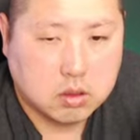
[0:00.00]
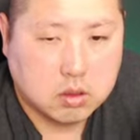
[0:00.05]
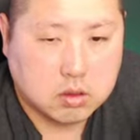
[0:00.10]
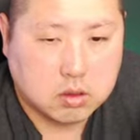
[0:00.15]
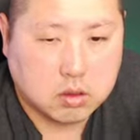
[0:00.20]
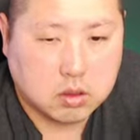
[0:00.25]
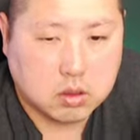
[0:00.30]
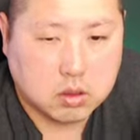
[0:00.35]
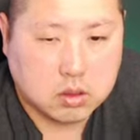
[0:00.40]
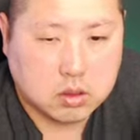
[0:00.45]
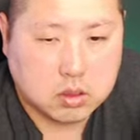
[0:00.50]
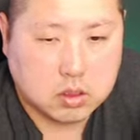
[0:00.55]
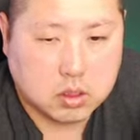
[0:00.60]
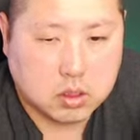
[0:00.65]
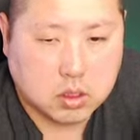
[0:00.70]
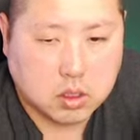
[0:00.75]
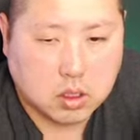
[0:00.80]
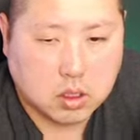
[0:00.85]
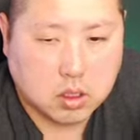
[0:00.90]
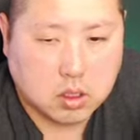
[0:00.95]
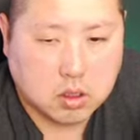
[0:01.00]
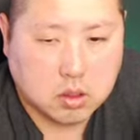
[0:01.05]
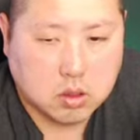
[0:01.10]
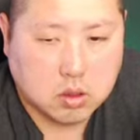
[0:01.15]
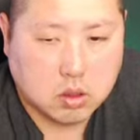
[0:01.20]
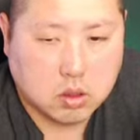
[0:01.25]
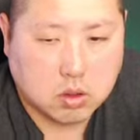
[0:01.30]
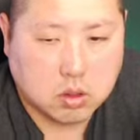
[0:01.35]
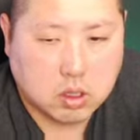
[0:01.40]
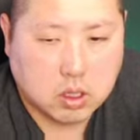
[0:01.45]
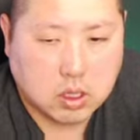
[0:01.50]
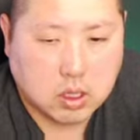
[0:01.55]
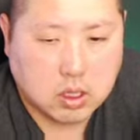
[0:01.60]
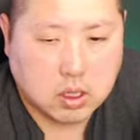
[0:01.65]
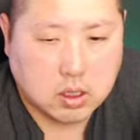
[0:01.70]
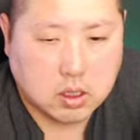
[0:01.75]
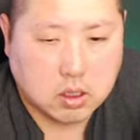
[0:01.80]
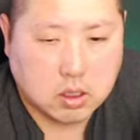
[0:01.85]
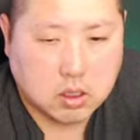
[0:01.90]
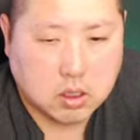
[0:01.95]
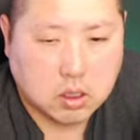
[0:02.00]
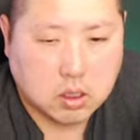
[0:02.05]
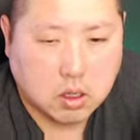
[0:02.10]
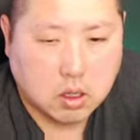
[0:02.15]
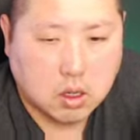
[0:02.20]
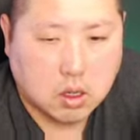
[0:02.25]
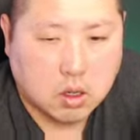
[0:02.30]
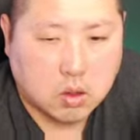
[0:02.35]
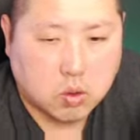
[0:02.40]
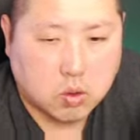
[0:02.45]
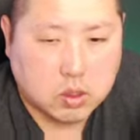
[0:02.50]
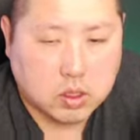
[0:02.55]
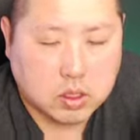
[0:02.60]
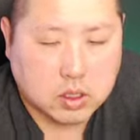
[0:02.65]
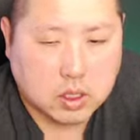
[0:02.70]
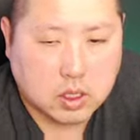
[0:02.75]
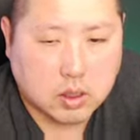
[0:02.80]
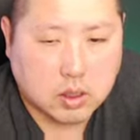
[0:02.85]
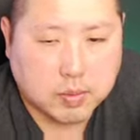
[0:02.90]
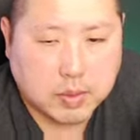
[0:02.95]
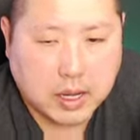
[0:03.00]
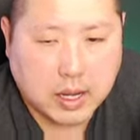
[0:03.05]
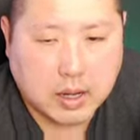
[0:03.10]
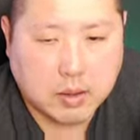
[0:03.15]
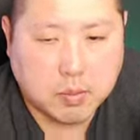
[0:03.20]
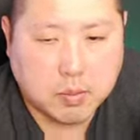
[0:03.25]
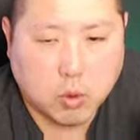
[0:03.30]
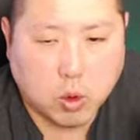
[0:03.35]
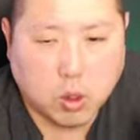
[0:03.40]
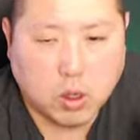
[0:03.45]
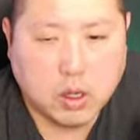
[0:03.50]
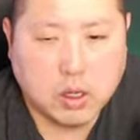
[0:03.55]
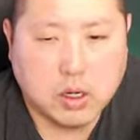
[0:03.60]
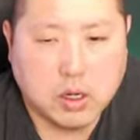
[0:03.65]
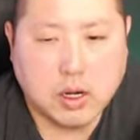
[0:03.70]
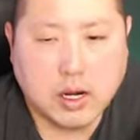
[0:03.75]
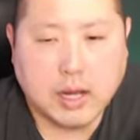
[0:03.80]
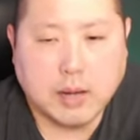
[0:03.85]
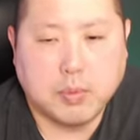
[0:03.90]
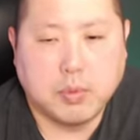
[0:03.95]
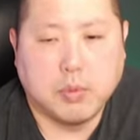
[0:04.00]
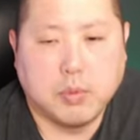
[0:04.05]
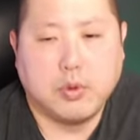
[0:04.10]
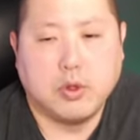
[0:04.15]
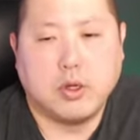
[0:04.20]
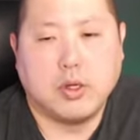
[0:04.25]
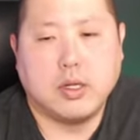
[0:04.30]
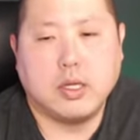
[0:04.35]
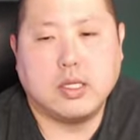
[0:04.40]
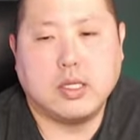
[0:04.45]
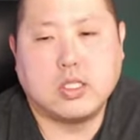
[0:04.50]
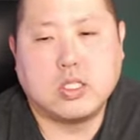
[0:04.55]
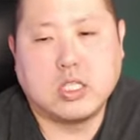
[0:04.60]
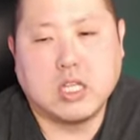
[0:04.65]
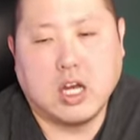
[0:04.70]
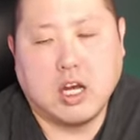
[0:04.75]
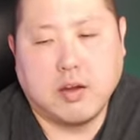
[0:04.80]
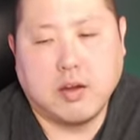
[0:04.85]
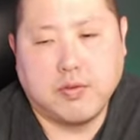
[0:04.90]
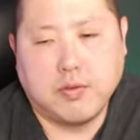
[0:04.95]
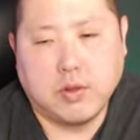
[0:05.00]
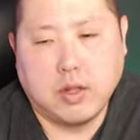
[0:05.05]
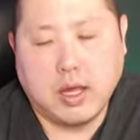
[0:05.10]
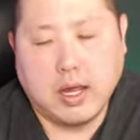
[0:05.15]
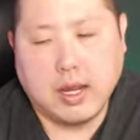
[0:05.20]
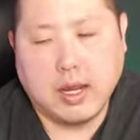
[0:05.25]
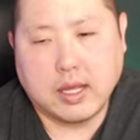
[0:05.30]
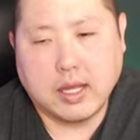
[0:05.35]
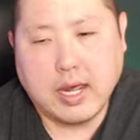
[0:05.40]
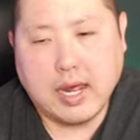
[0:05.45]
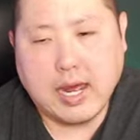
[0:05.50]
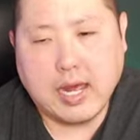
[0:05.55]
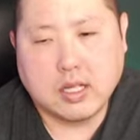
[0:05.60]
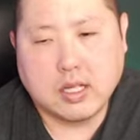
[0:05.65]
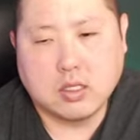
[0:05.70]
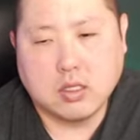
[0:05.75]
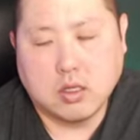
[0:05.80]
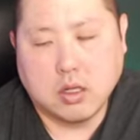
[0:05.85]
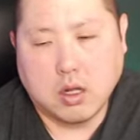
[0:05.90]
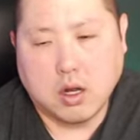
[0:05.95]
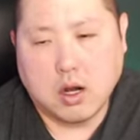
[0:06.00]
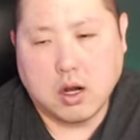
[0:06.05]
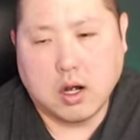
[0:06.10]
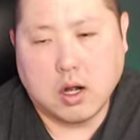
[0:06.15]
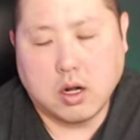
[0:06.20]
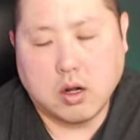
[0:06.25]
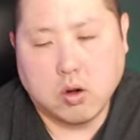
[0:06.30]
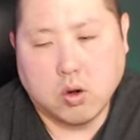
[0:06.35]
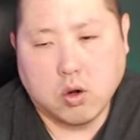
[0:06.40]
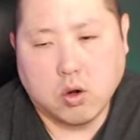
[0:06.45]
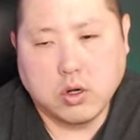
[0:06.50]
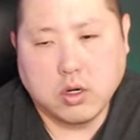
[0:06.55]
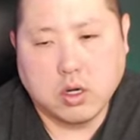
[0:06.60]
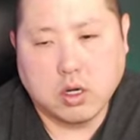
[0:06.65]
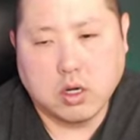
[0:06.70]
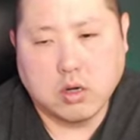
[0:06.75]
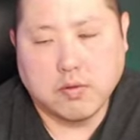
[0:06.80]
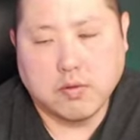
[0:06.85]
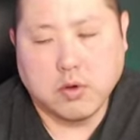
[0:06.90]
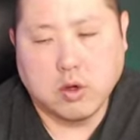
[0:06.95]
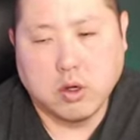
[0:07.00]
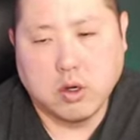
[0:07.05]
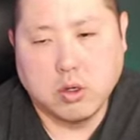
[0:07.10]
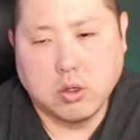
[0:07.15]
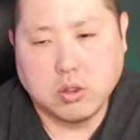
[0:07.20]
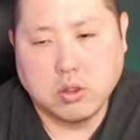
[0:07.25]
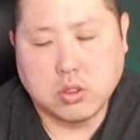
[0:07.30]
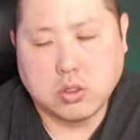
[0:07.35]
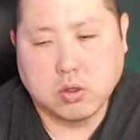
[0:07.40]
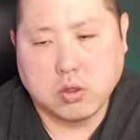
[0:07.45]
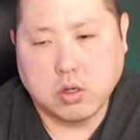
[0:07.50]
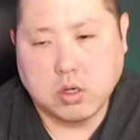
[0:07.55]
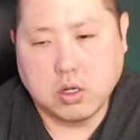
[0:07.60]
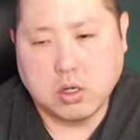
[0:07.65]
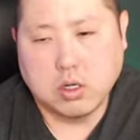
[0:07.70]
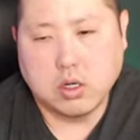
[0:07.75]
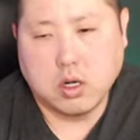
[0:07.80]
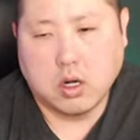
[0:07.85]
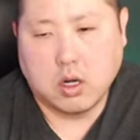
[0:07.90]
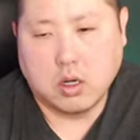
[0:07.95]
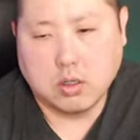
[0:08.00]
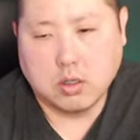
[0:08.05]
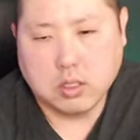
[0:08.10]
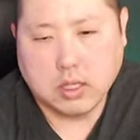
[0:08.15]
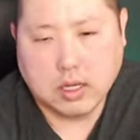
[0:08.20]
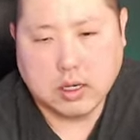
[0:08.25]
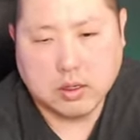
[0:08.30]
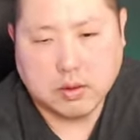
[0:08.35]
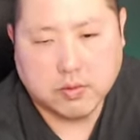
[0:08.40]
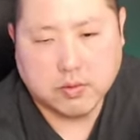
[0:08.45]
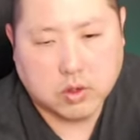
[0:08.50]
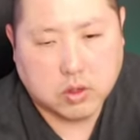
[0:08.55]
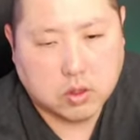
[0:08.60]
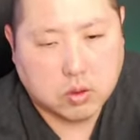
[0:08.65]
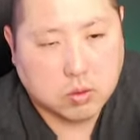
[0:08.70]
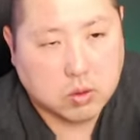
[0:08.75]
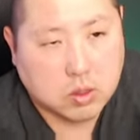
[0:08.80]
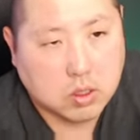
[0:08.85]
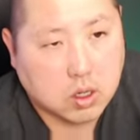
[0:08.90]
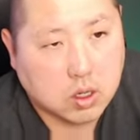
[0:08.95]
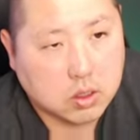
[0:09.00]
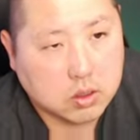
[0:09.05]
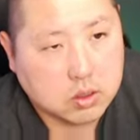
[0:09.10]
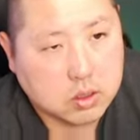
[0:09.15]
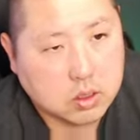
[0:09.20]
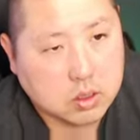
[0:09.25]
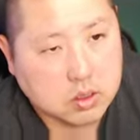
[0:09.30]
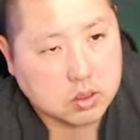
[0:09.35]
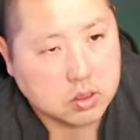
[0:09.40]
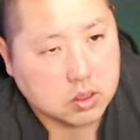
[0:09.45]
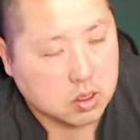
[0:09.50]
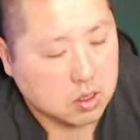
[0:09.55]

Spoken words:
DZO, okay. What do you think about more interoperability stuff like Axelar or Nervos or Alt? I don't even know what Alt is.